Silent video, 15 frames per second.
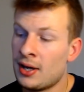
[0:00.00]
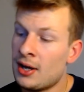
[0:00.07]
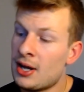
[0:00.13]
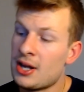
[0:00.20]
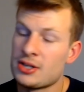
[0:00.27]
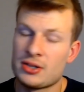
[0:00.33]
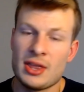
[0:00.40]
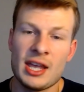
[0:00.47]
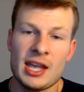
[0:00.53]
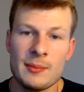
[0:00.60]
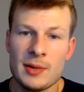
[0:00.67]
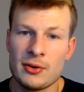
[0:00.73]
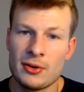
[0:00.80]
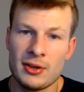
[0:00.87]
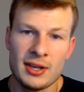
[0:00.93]
So they could
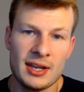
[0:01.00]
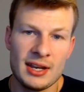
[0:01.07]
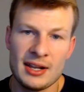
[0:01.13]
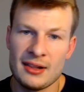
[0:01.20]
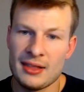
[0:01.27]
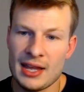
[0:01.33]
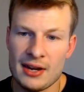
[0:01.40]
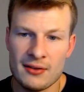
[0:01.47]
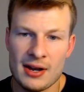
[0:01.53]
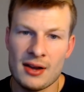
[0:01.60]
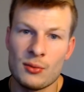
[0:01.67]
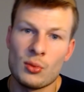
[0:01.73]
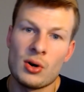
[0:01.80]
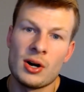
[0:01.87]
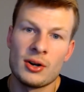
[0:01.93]
be really getting a late
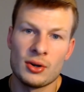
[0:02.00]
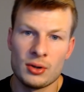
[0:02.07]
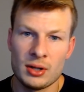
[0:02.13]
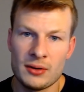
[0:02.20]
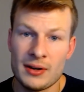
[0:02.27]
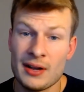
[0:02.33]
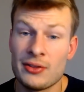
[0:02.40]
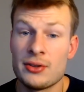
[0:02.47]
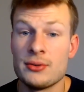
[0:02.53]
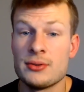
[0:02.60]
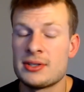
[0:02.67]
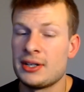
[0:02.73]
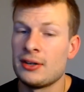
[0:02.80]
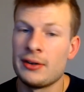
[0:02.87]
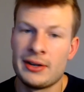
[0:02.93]
round 1, early round 2
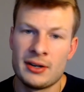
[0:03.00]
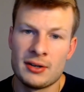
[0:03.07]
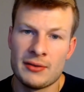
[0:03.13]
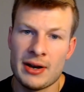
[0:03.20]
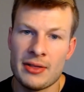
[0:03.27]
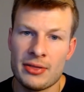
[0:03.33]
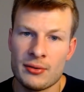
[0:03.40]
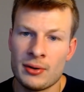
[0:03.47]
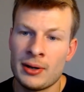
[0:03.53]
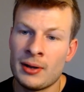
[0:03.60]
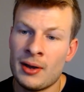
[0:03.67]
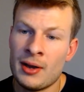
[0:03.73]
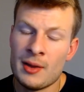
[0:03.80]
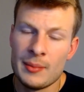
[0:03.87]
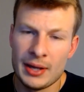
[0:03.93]
steal here in round 3
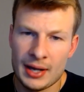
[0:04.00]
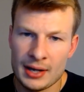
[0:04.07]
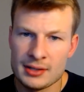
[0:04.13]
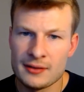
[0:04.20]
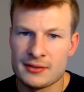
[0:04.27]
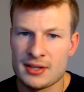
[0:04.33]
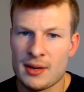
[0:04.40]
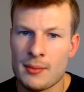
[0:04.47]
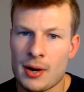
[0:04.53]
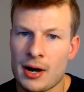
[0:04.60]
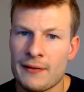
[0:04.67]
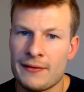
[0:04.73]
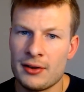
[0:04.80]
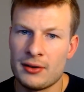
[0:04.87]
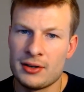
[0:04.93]
because of some
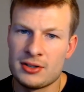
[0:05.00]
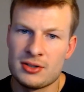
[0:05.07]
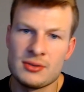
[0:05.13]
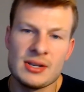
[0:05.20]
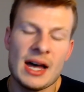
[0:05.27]
off-field issues.